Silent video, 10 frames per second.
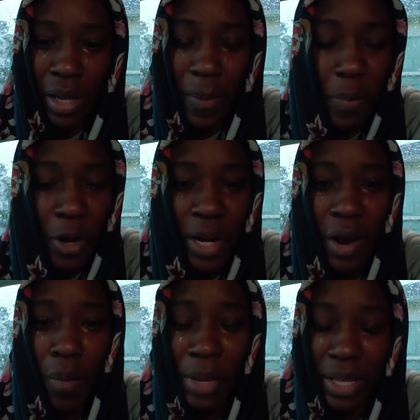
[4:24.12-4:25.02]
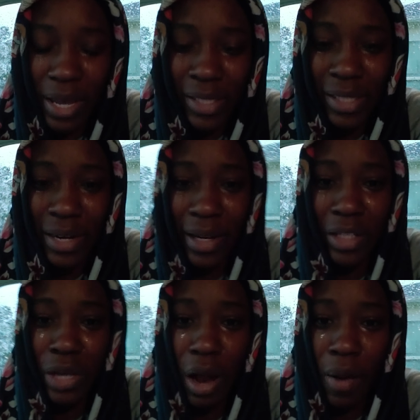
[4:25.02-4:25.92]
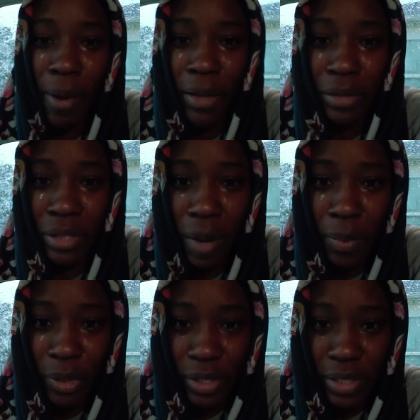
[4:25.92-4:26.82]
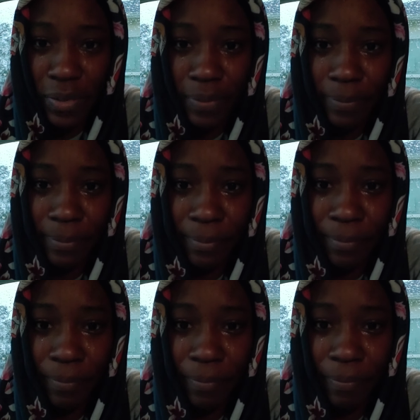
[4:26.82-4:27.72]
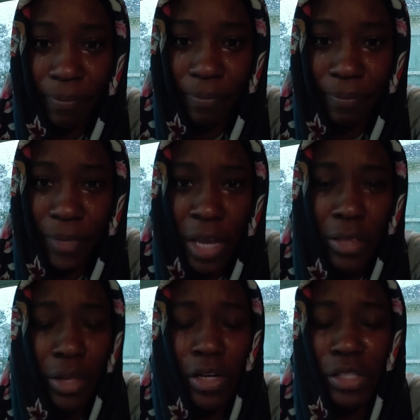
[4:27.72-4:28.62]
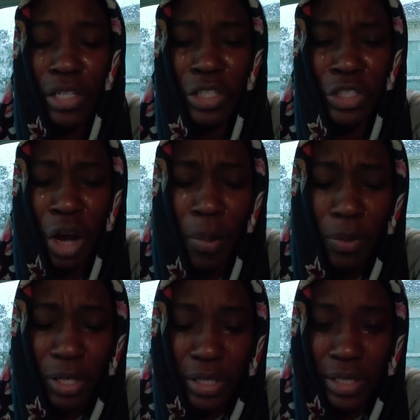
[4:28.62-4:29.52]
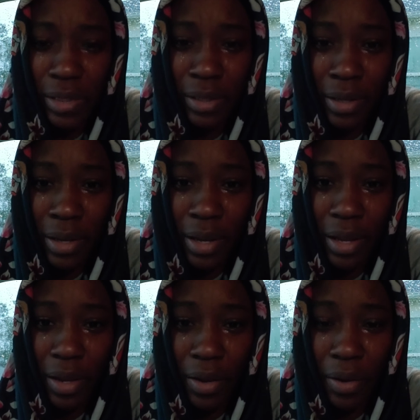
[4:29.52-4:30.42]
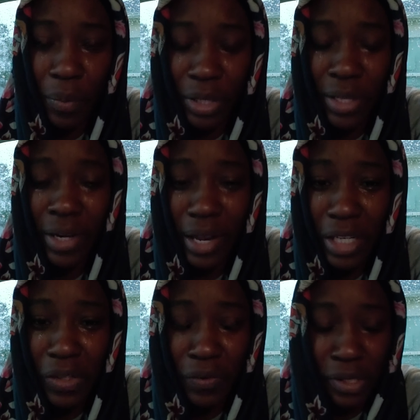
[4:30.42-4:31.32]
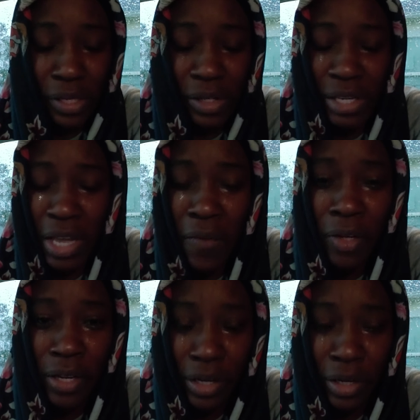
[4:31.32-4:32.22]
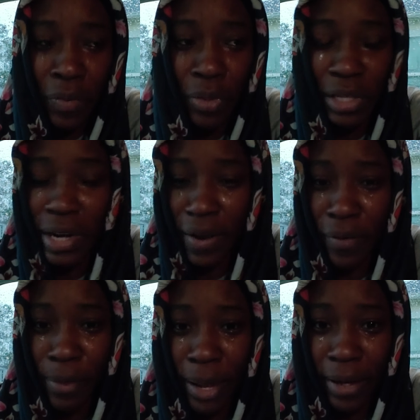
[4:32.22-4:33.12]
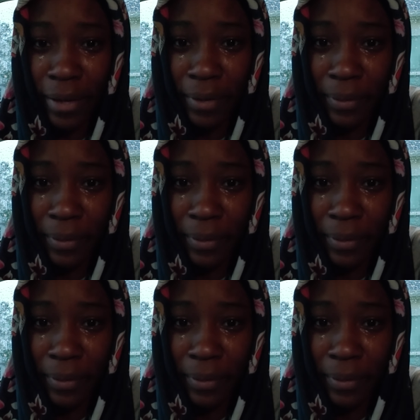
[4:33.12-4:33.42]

He put it on me yesterday to talk about doubleness. There's a doubleness within each of us, there's evil and good within everybody.